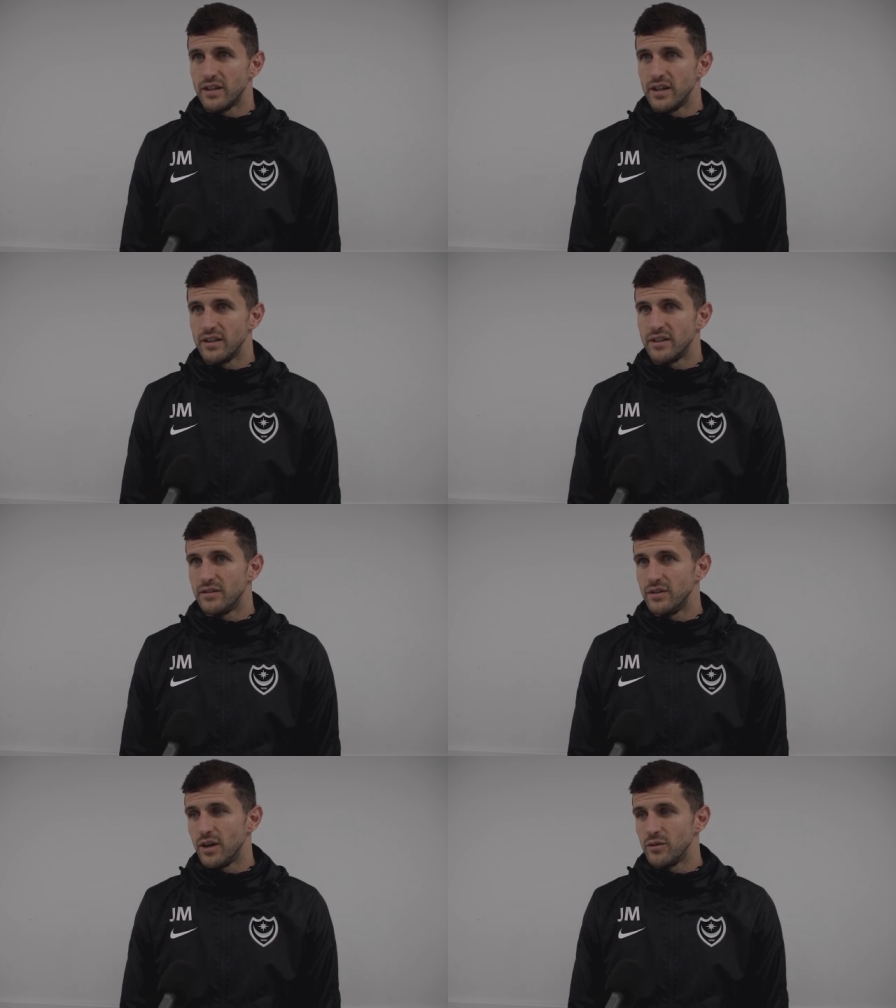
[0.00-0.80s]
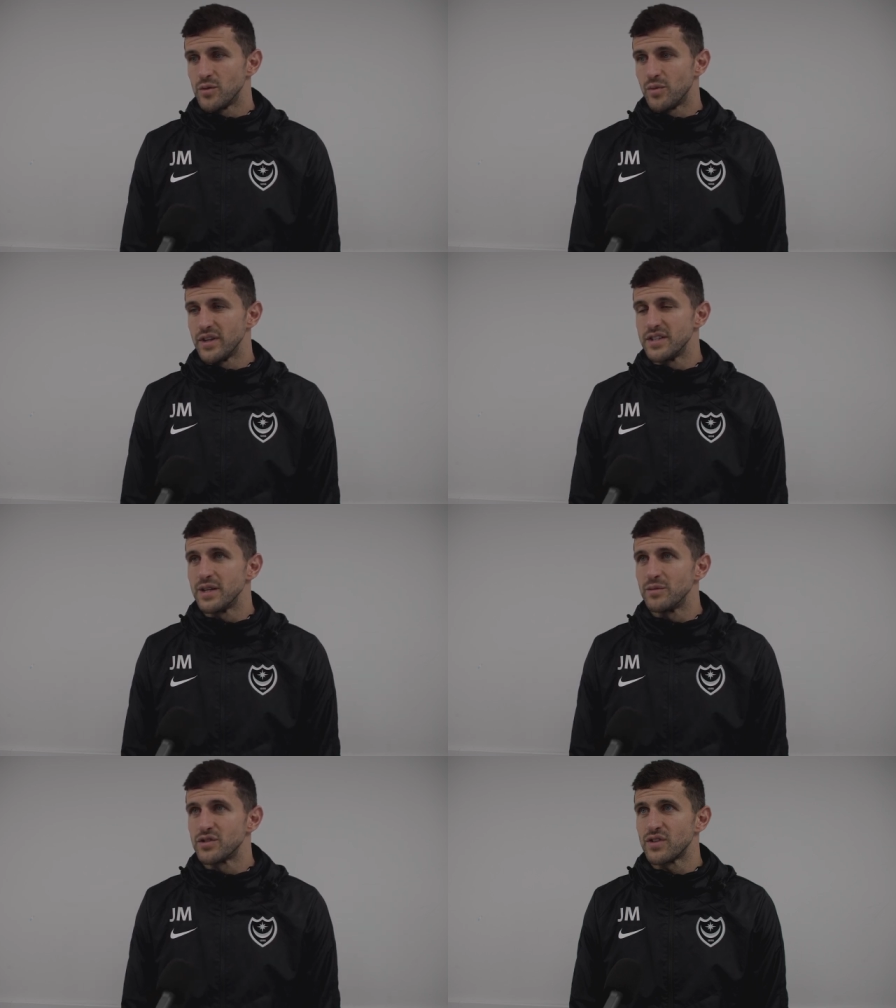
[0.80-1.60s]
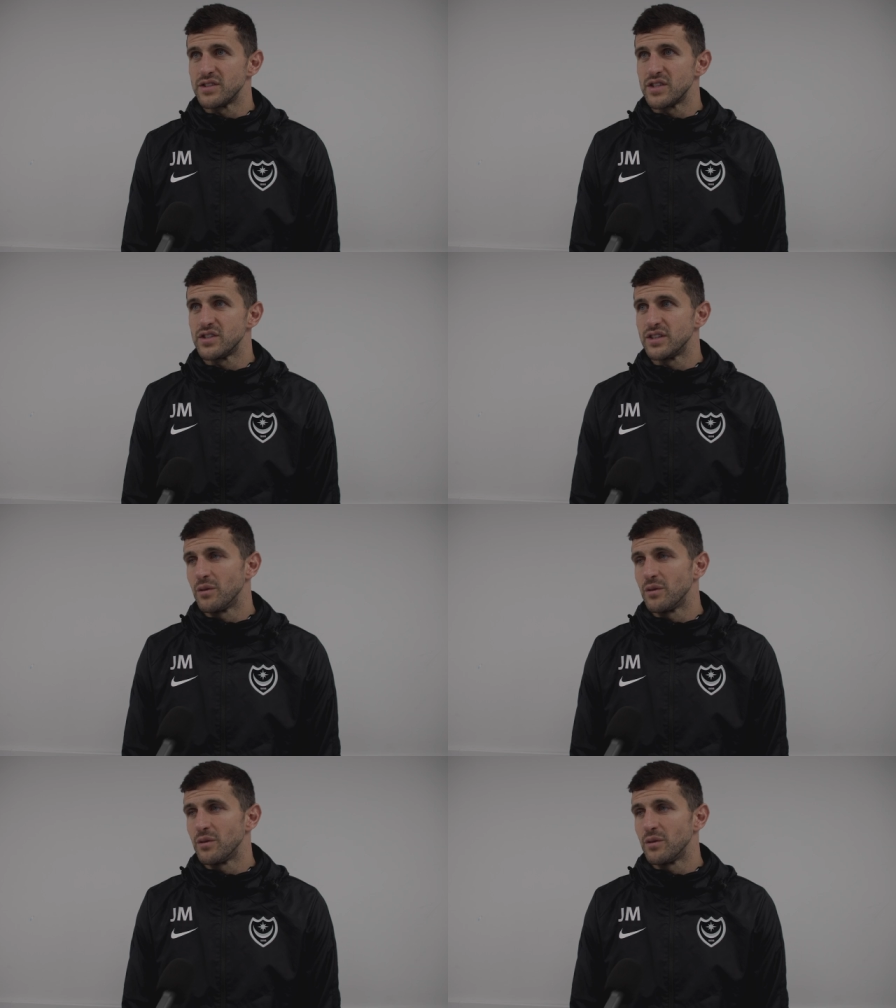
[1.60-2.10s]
and it's a pretty seamless transition.